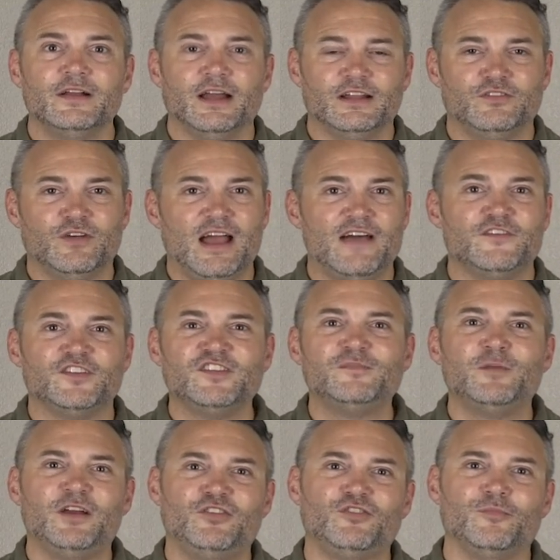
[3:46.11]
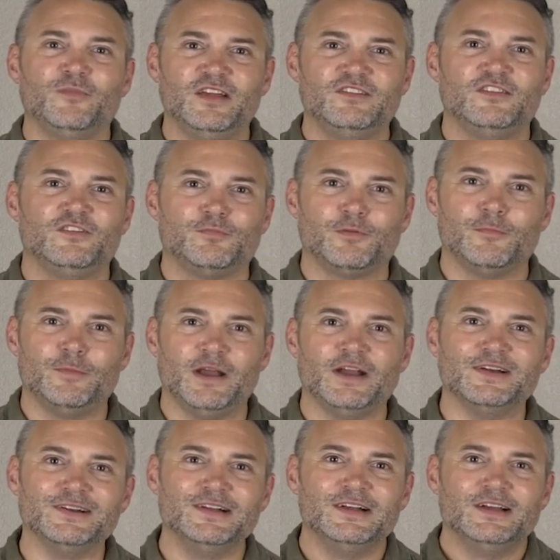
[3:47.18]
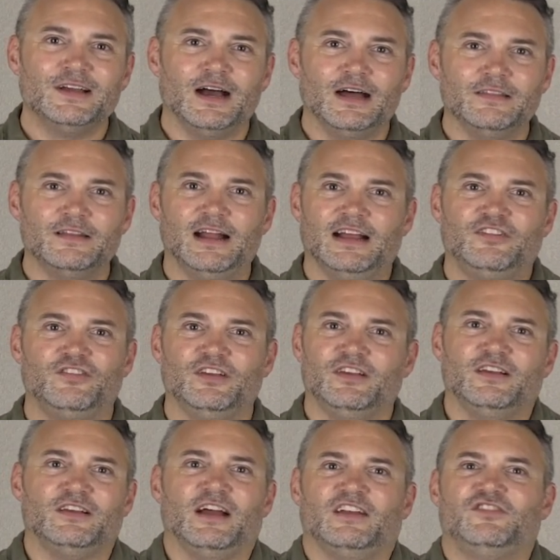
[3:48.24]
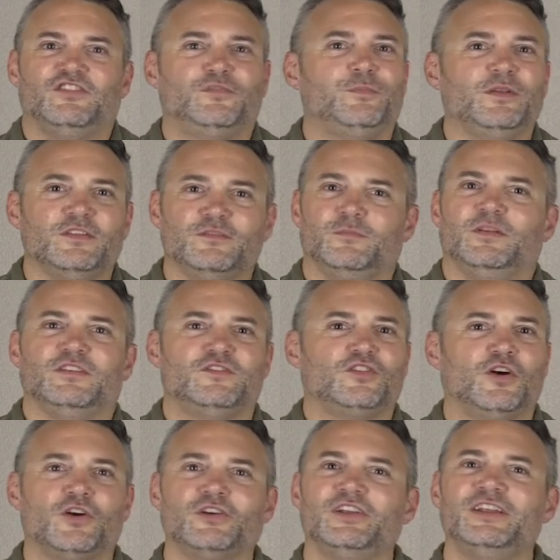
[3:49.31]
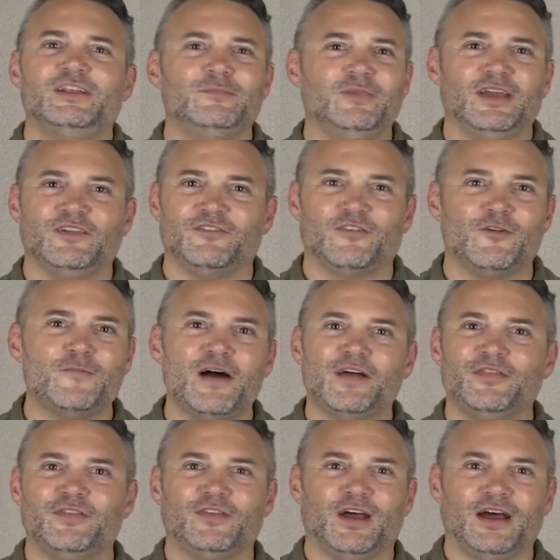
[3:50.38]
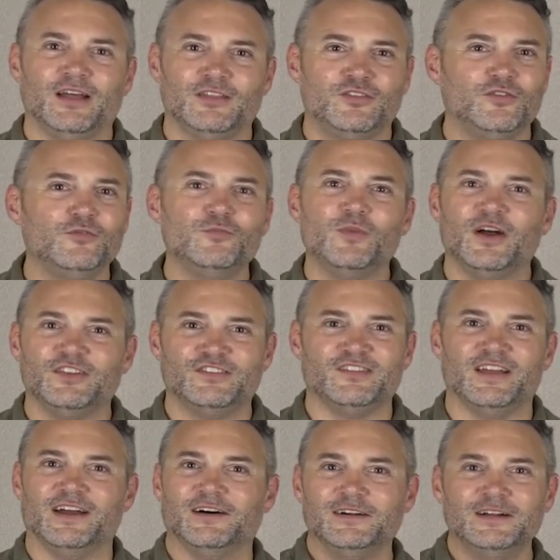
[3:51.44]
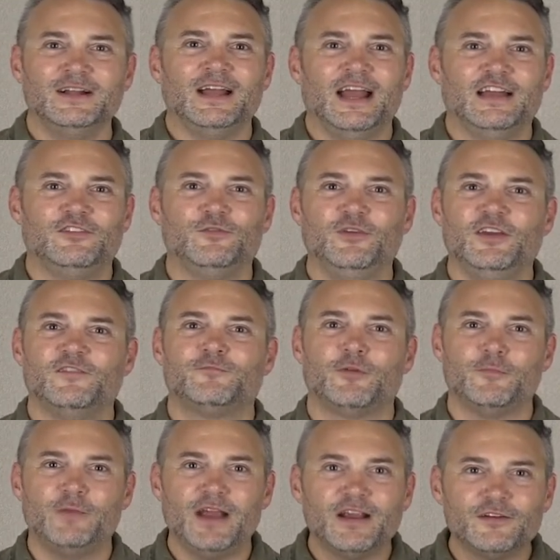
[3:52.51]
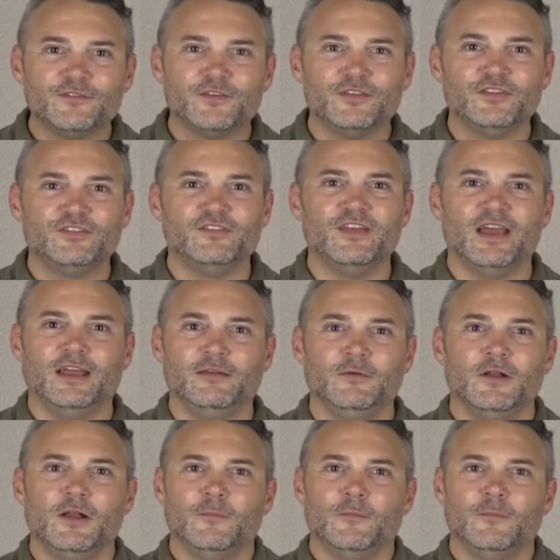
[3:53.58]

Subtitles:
And so I have a special message prepared that actually God's just been turning in me for about 2 months now as we've prepared for this date.